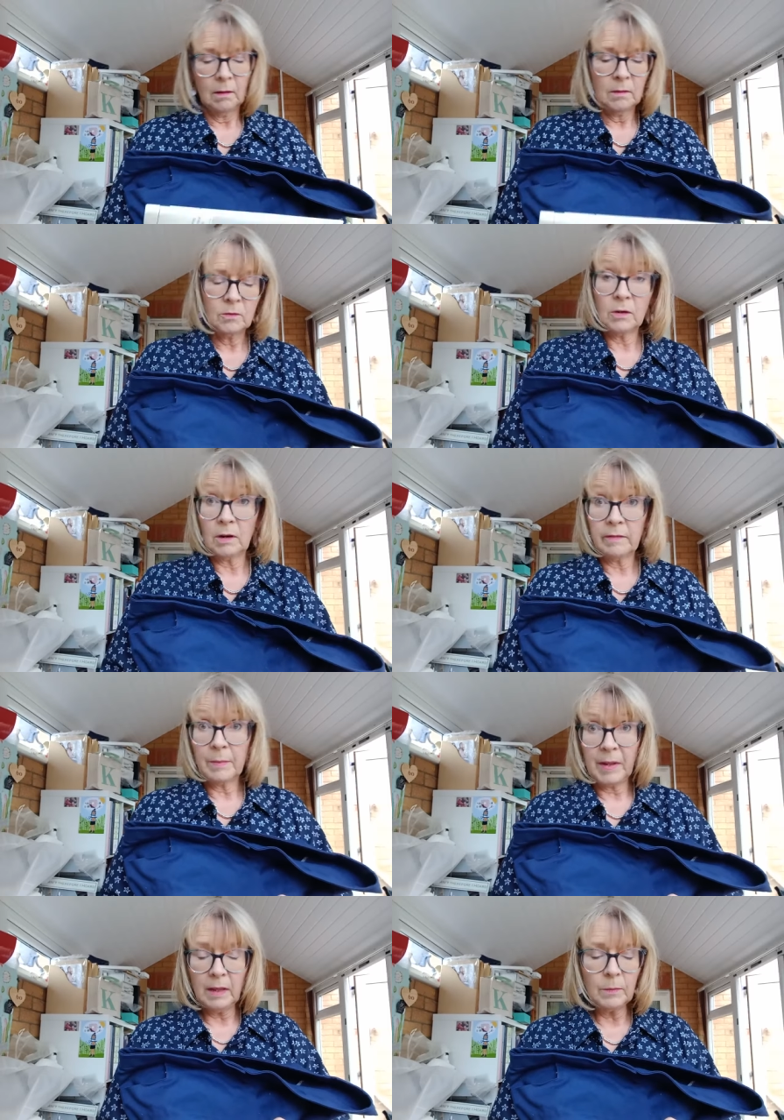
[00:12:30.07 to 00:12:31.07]
it's got to go around
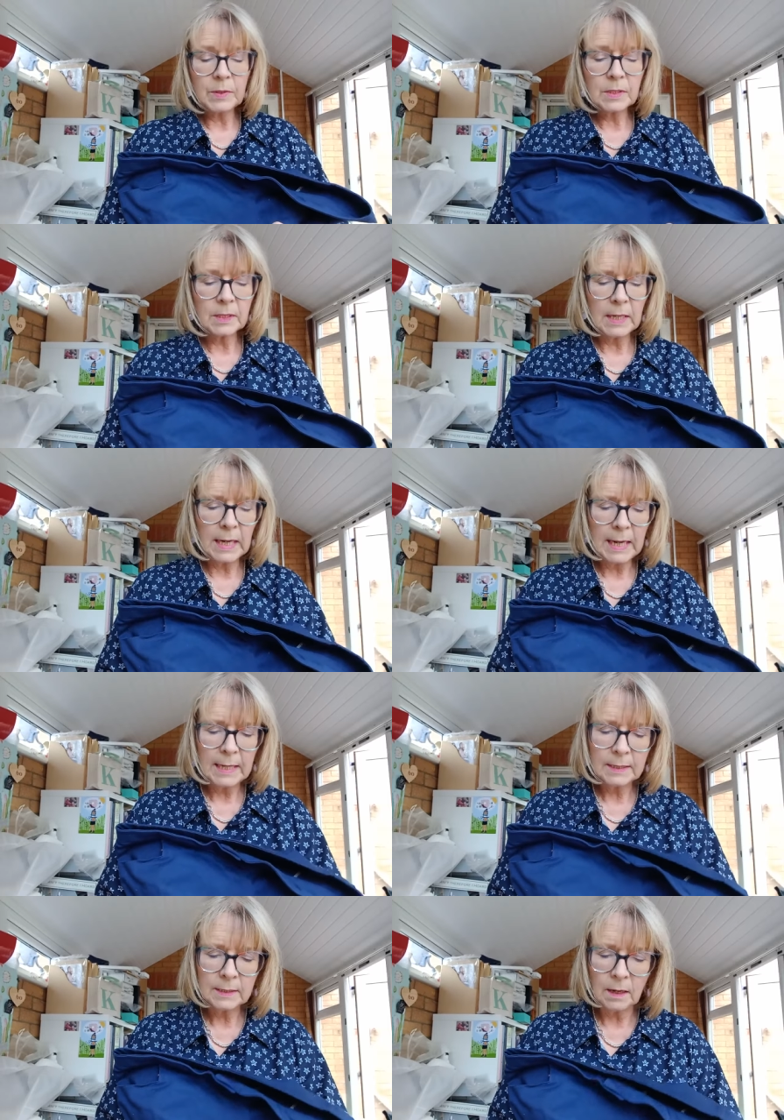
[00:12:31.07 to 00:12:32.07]
my hips,
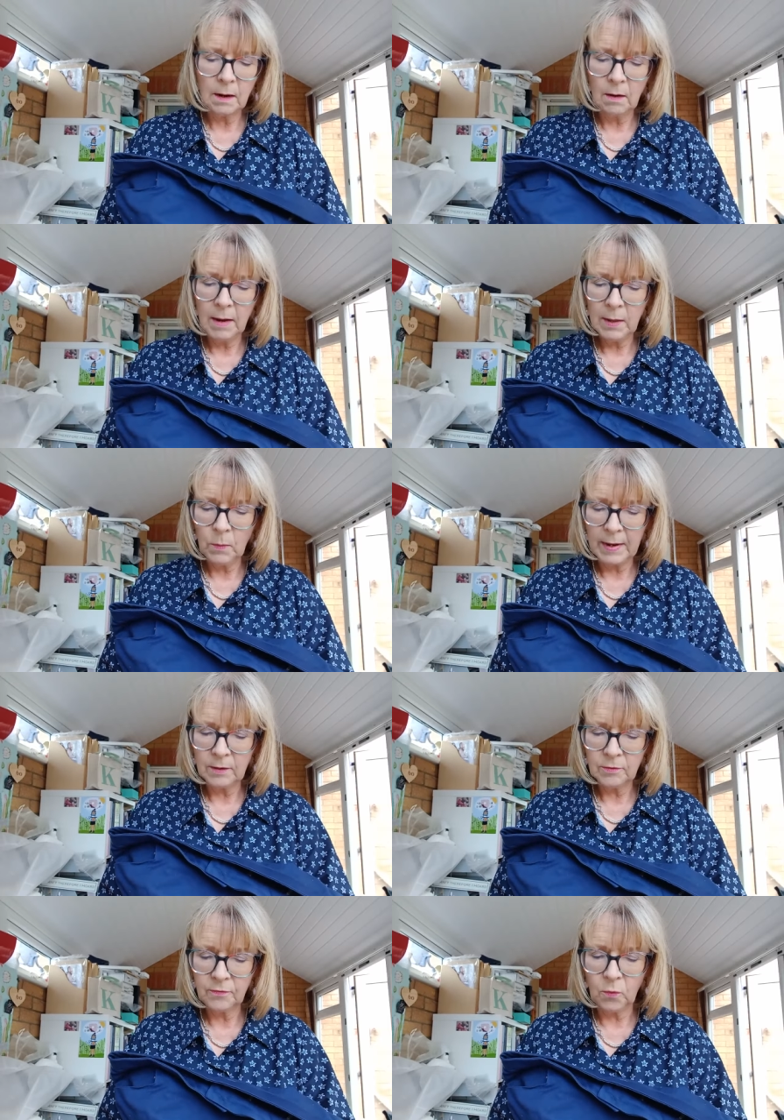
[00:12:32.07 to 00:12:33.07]
and I
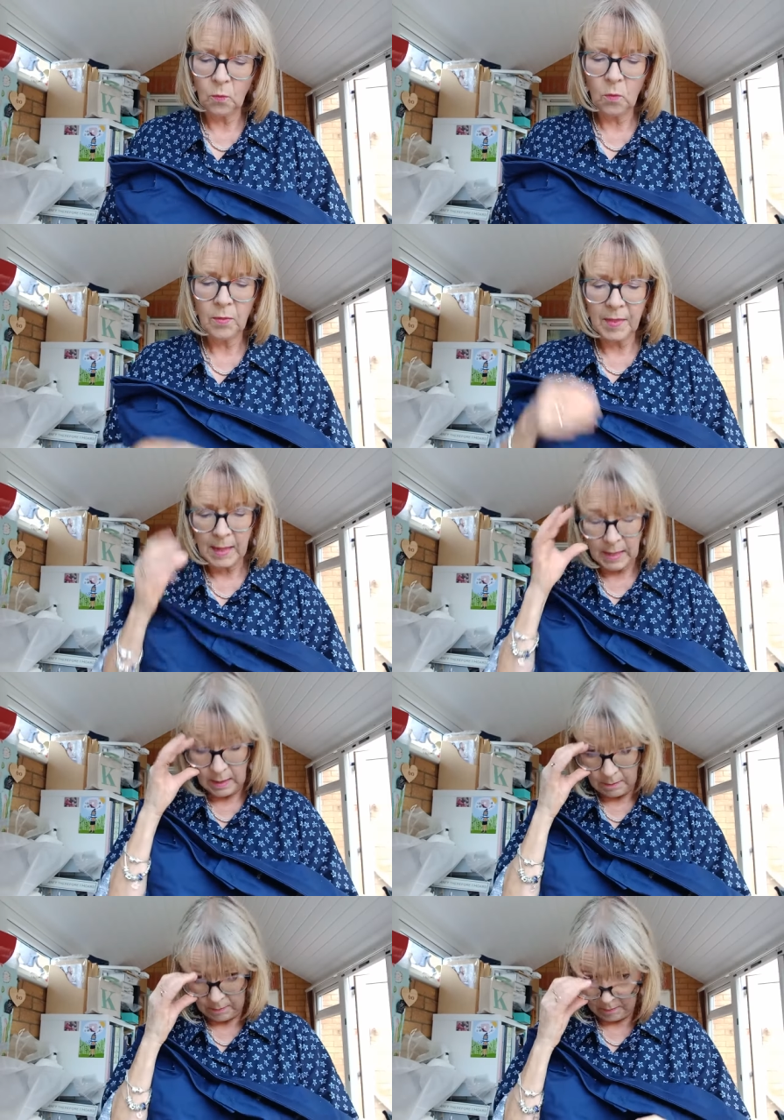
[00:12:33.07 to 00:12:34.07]
went for the,